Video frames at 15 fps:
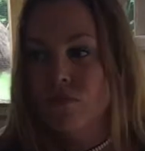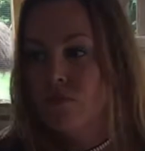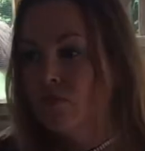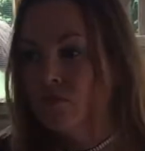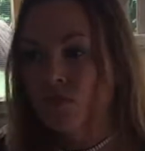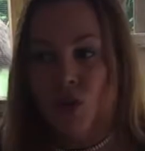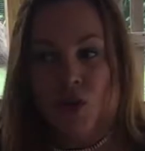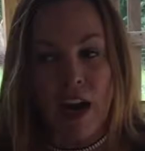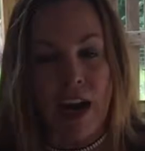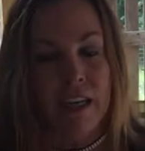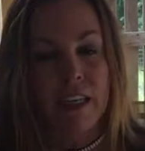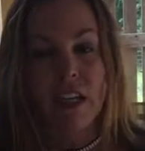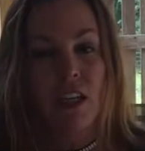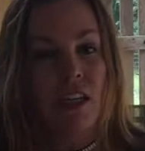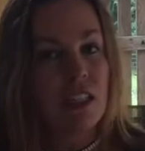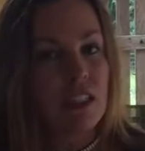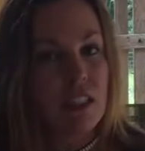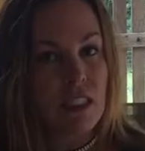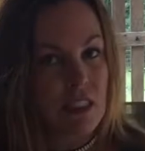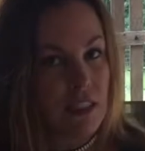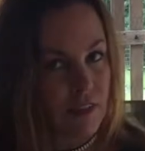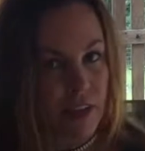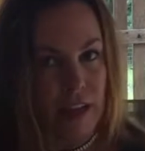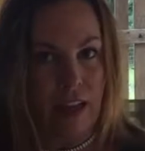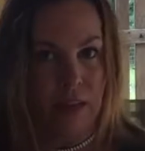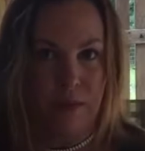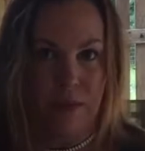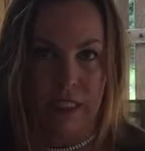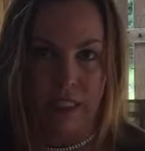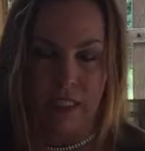miraculous
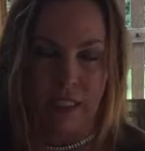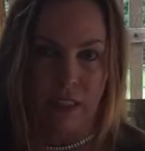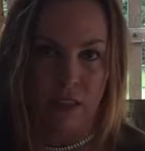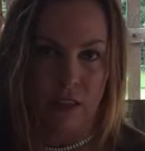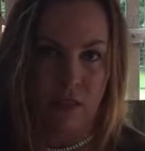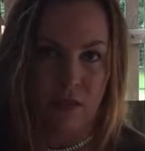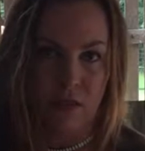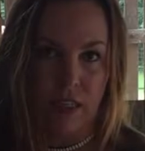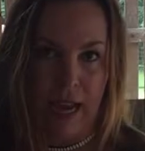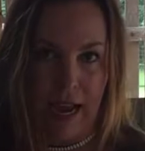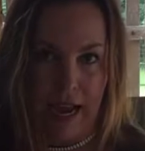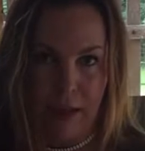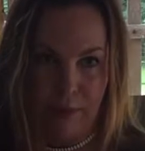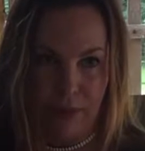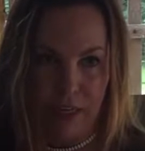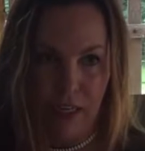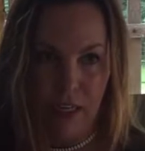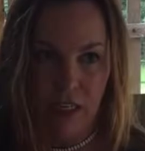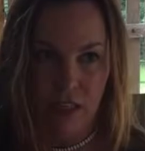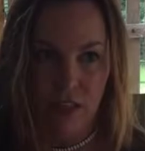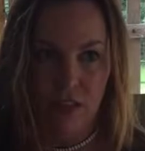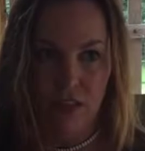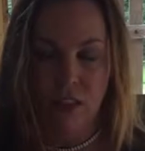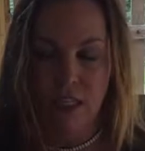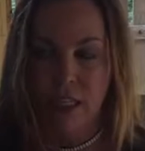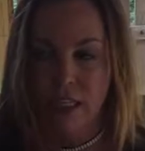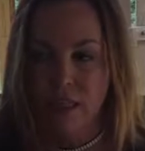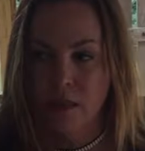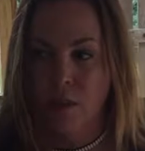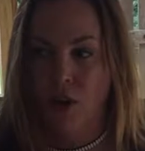development happening
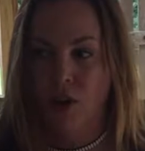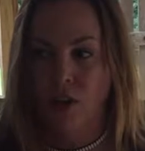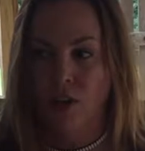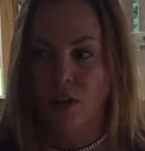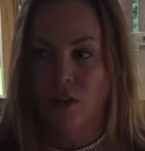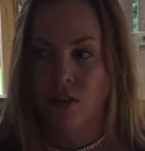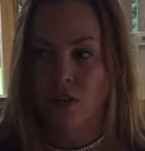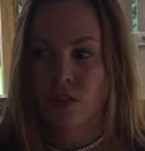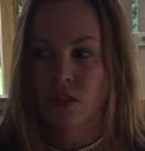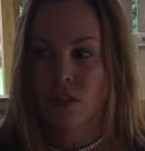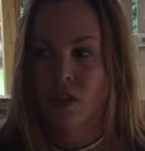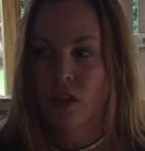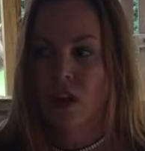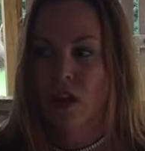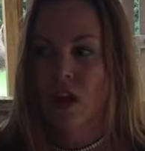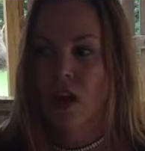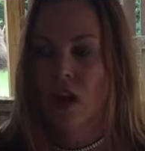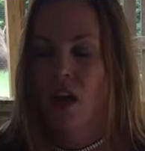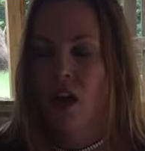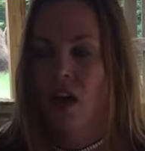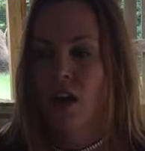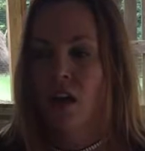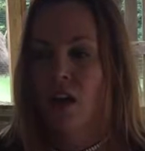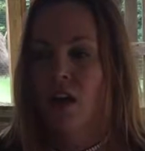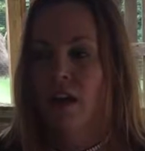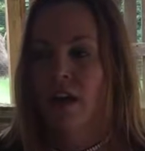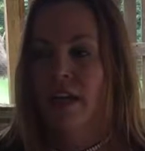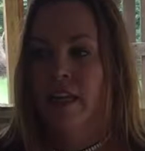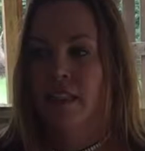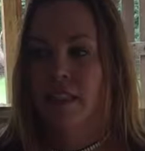in the barn,
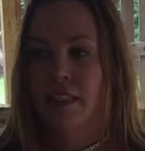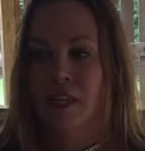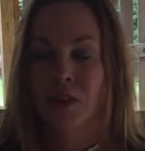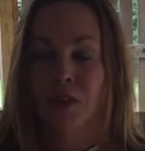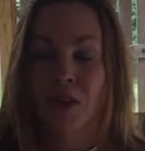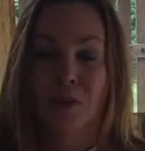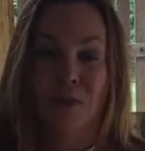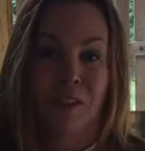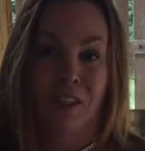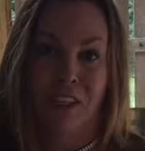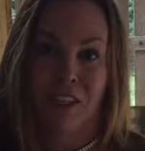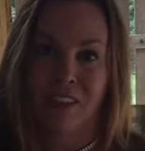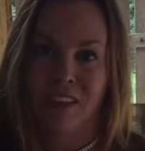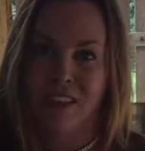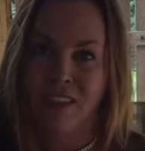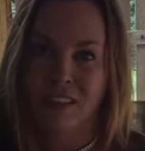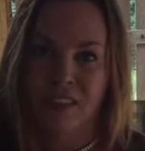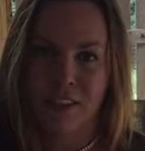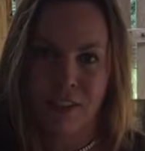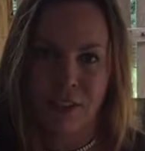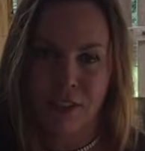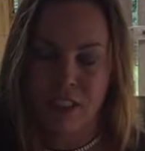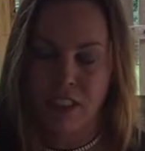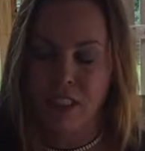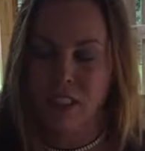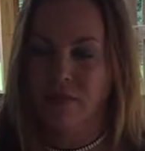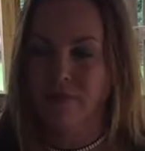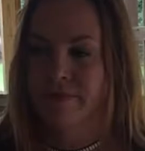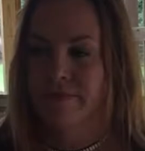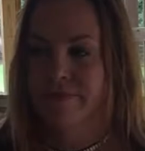and so I want to show you that too, because
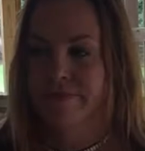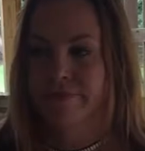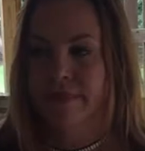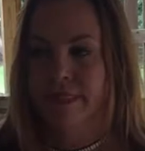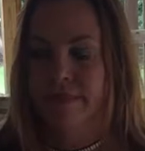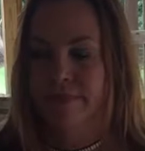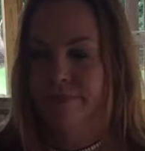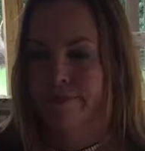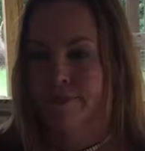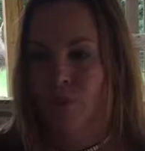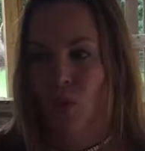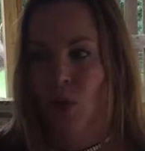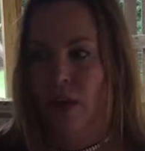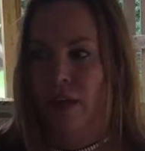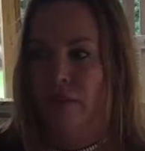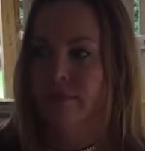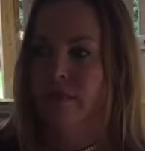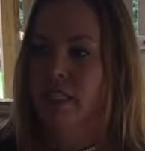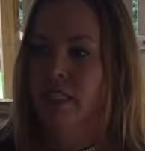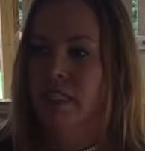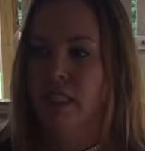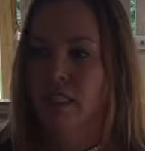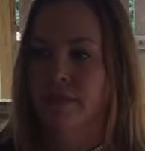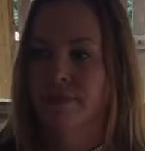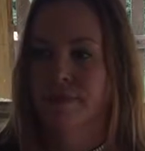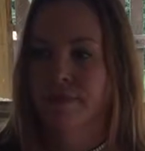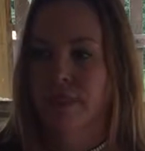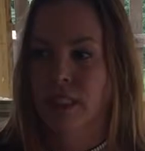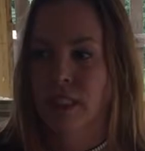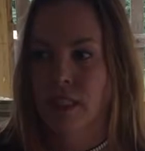boy, it's
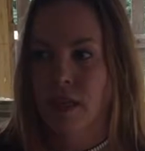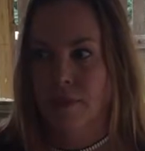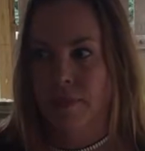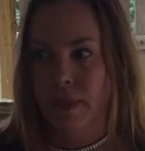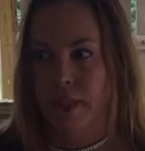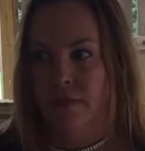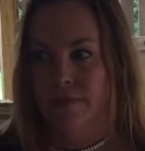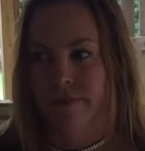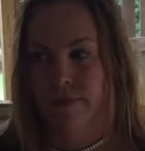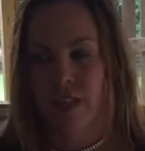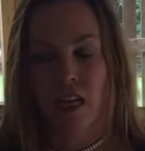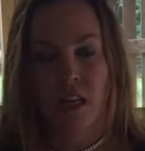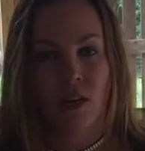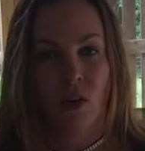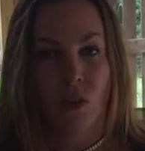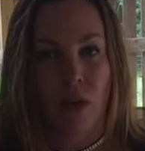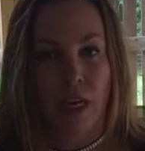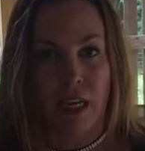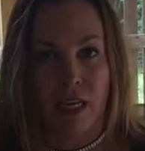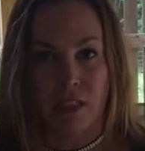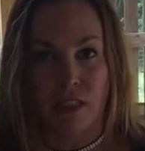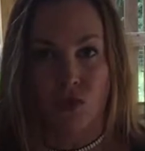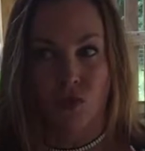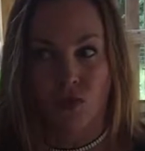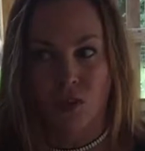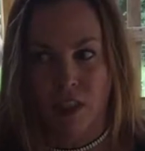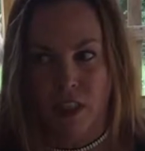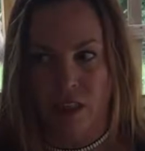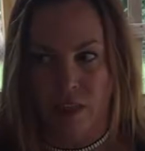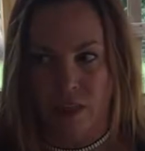something, and in a week it's
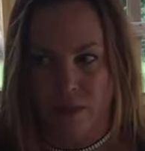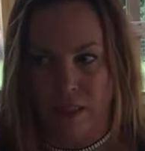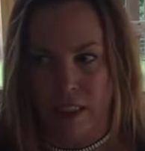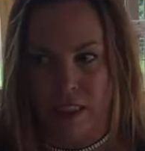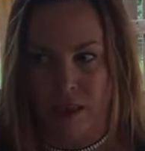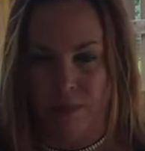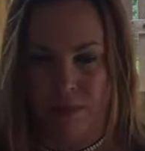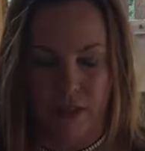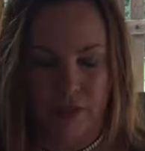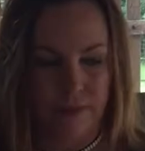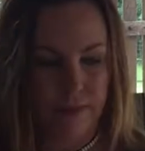really going to be something.